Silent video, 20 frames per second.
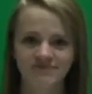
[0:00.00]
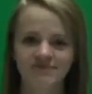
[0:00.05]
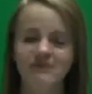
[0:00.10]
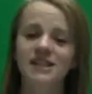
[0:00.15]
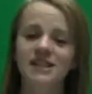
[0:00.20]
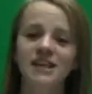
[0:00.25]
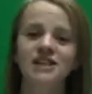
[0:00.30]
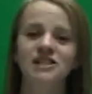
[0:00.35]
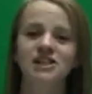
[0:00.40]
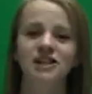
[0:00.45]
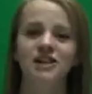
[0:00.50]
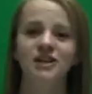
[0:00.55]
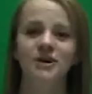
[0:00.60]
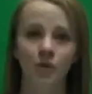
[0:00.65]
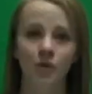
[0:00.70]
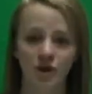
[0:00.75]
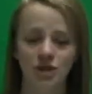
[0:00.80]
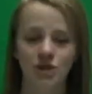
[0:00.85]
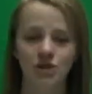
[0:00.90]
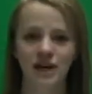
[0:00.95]
teacher,
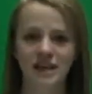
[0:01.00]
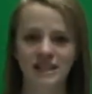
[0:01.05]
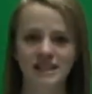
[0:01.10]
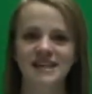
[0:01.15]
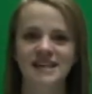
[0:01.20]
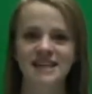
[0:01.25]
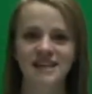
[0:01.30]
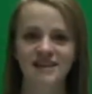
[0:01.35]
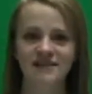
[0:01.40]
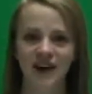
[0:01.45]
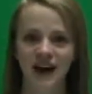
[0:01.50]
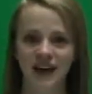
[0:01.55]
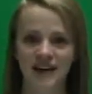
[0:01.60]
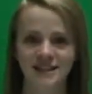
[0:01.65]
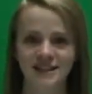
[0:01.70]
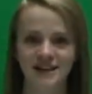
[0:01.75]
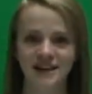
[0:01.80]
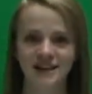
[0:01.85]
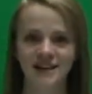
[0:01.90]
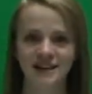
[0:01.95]
or trusted
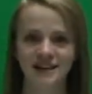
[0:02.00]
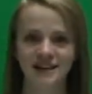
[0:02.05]
advisor.